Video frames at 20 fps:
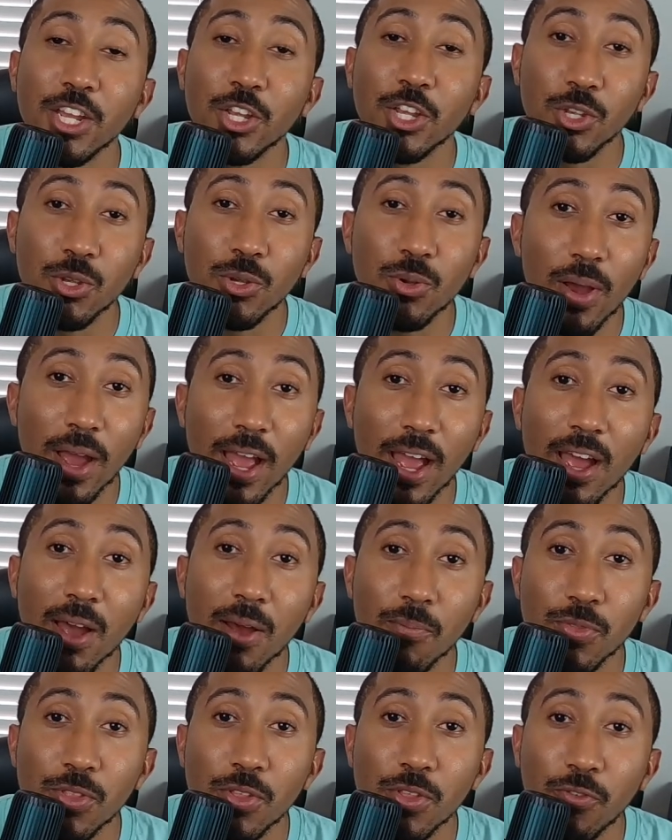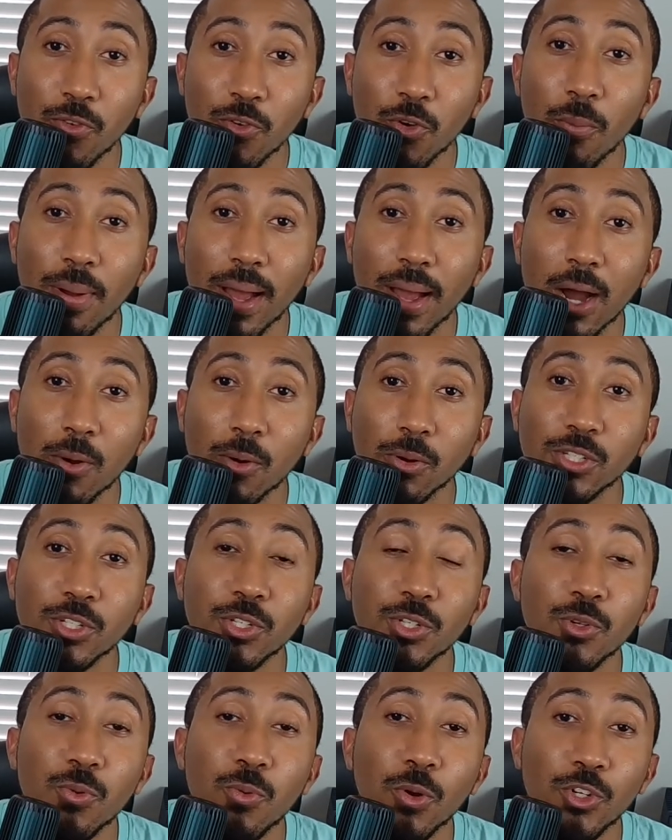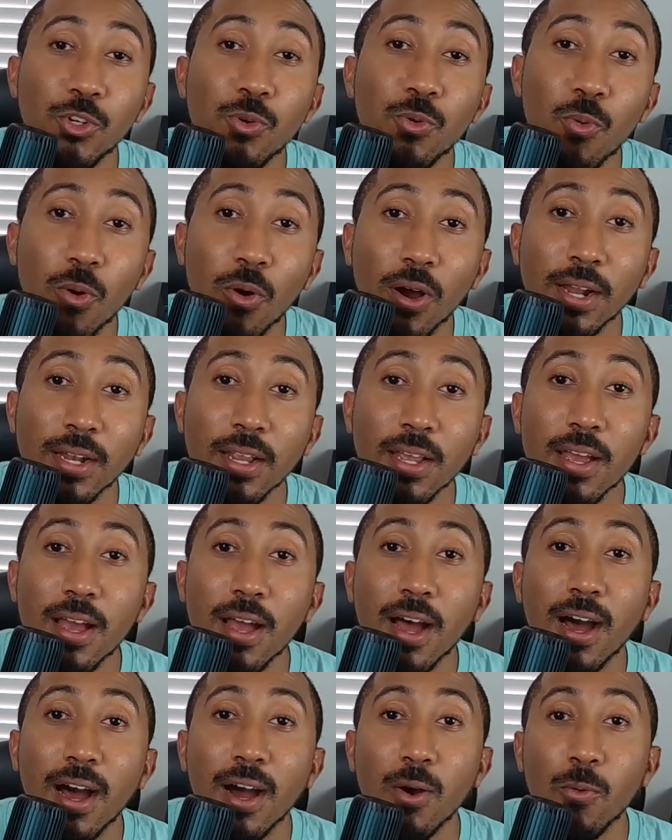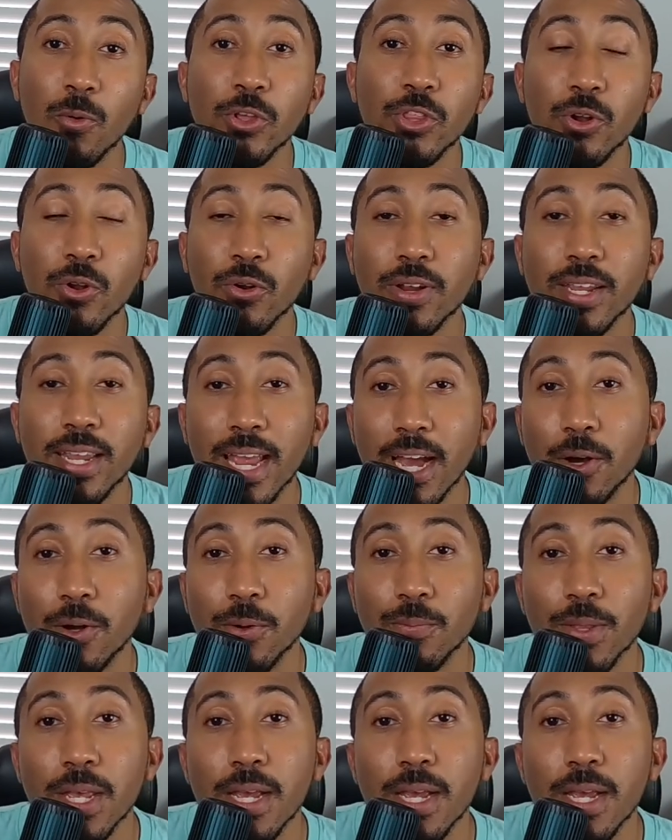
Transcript: You have the full power to do what you want with your account.